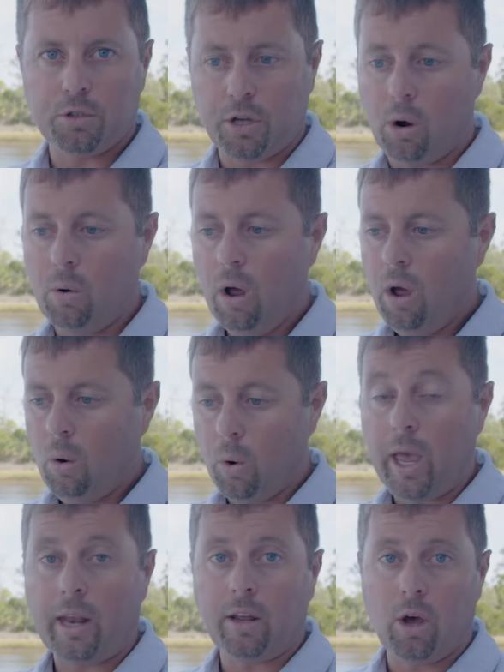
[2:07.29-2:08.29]
So
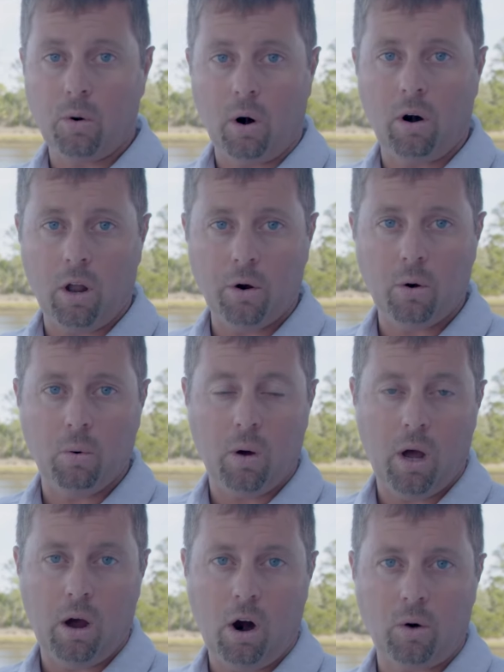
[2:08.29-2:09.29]
we had to go to our local
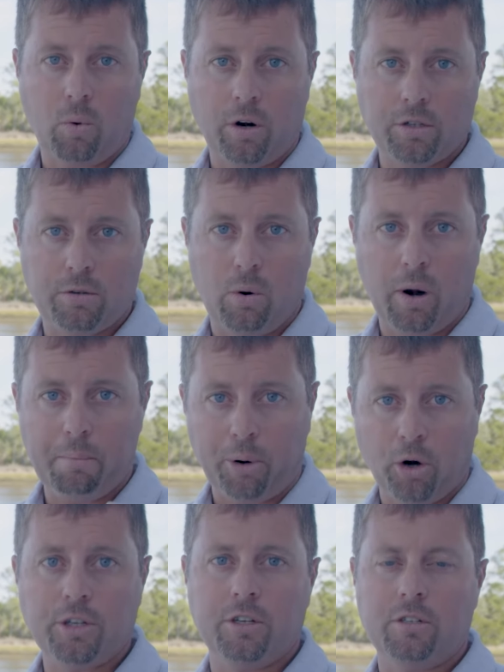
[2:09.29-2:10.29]
hardware store and
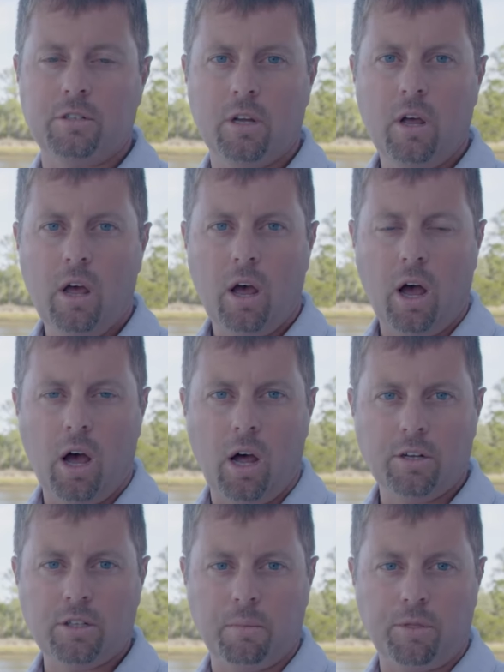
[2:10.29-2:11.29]
purchase
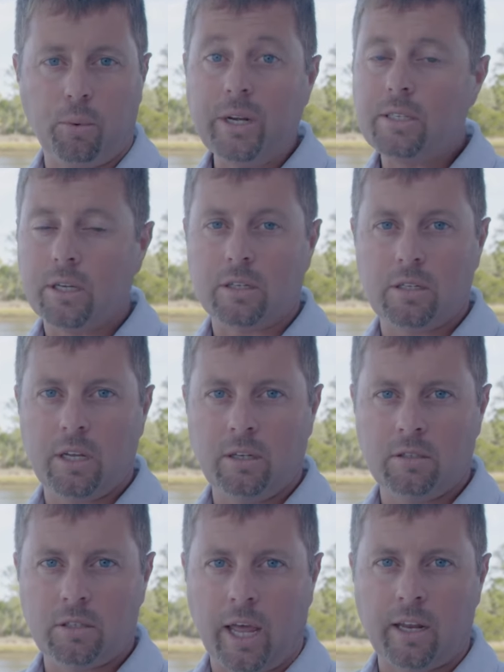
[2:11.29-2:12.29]
some
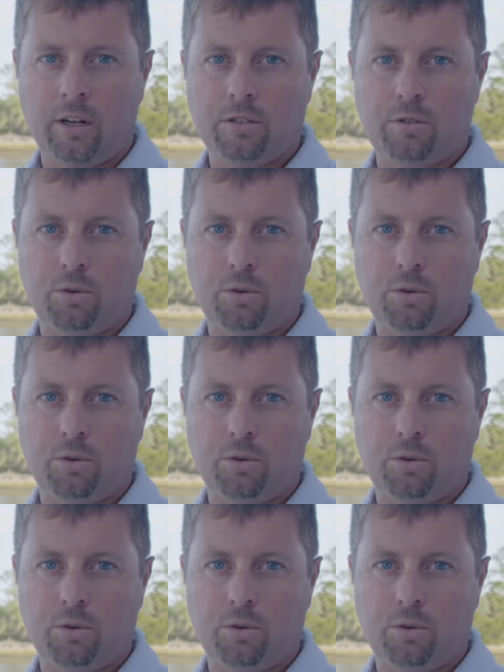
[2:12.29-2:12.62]
3/16 stainless